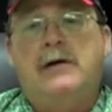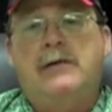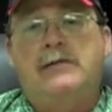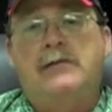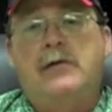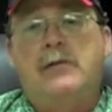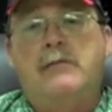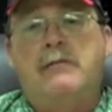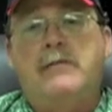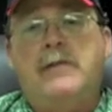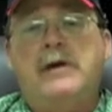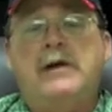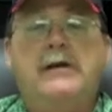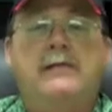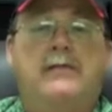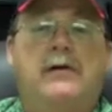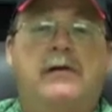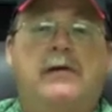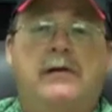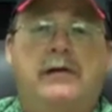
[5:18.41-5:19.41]
so many
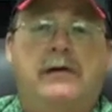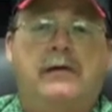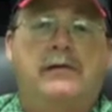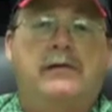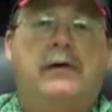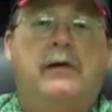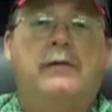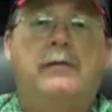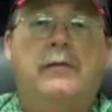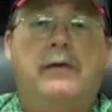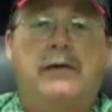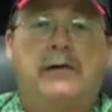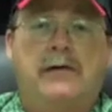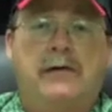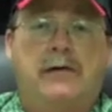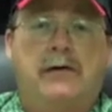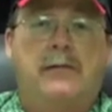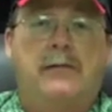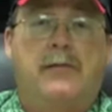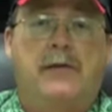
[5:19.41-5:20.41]
of our tenants are
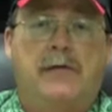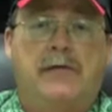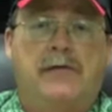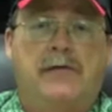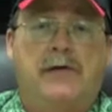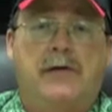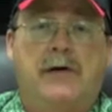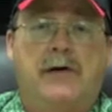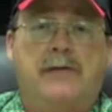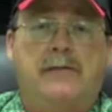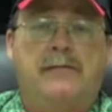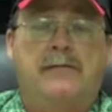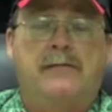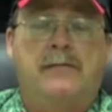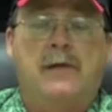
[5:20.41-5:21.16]
military personnel.